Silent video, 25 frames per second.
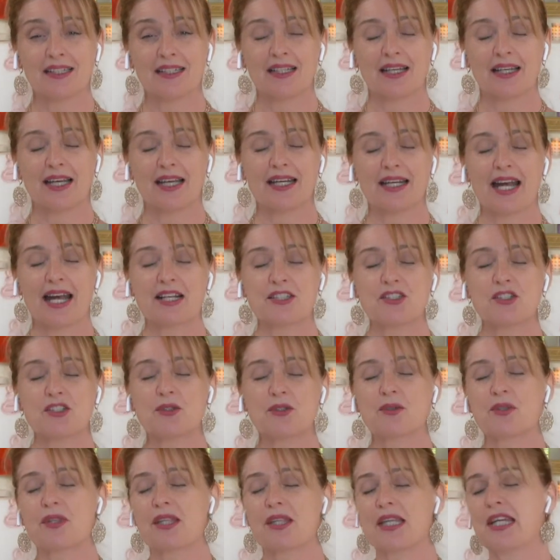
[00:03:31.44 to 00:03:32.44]
And as
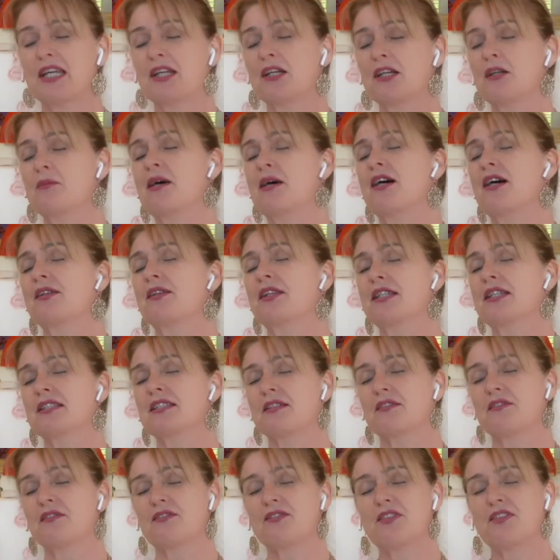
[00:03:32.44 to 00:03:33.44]
you're thinking about this
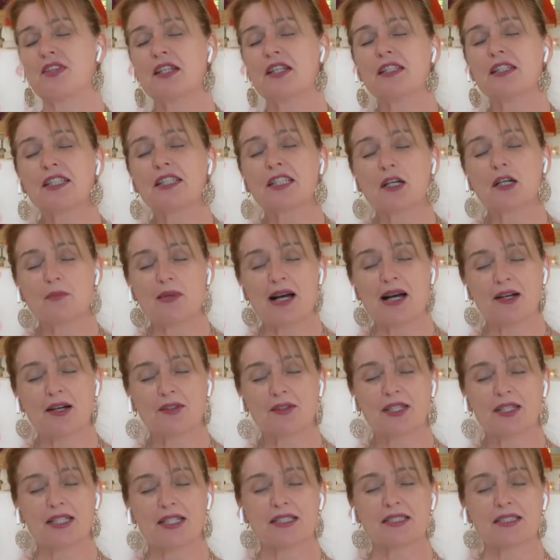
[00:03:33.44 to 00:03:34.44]
and feeling about
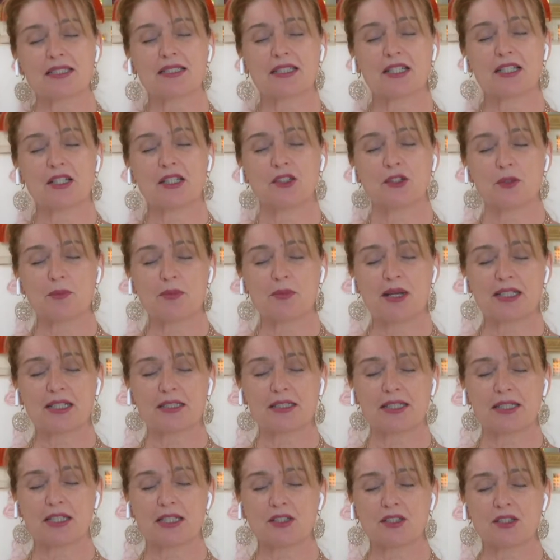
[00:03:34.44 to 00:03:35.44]
this in your
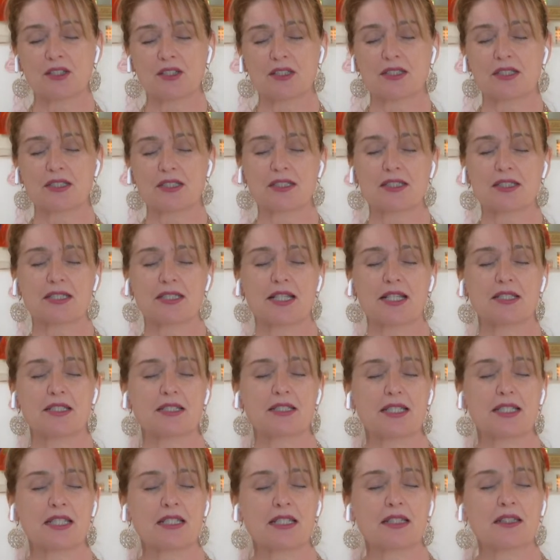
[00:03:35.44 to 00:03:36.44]
meditation, just
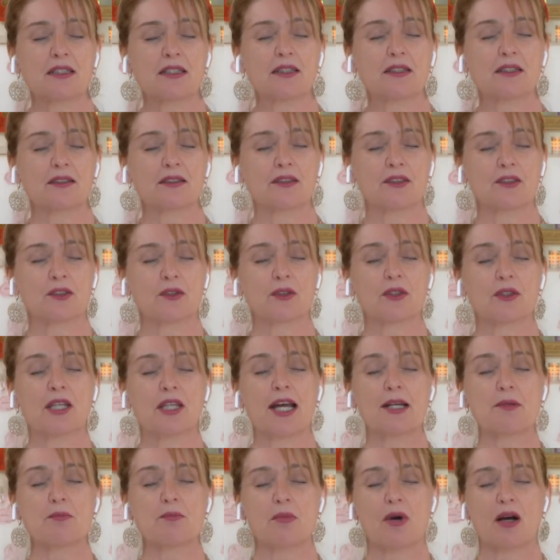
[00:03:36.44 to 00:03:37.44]
sensing your
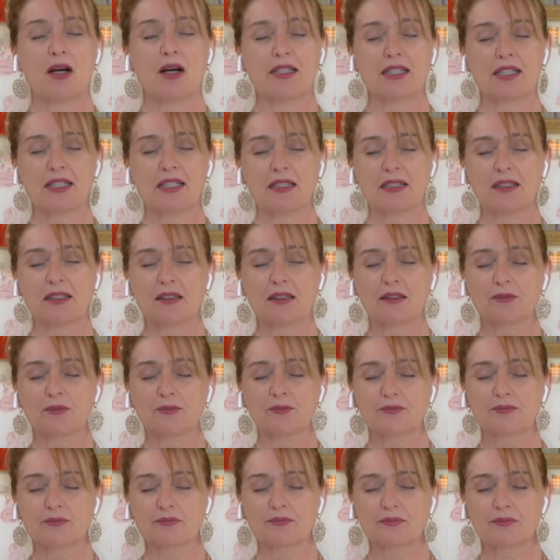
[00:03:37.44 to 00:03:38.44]
light body,
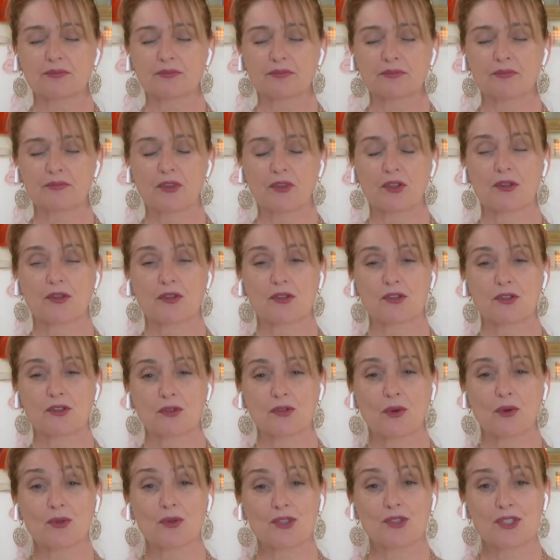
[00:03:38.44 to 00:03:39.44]
your
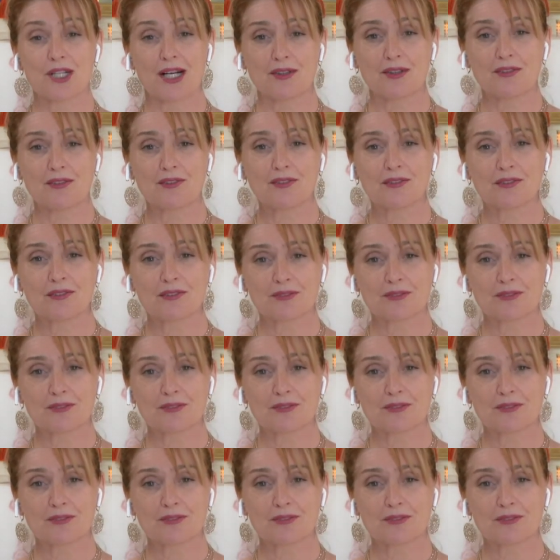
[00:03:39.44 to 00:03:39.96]
soul self.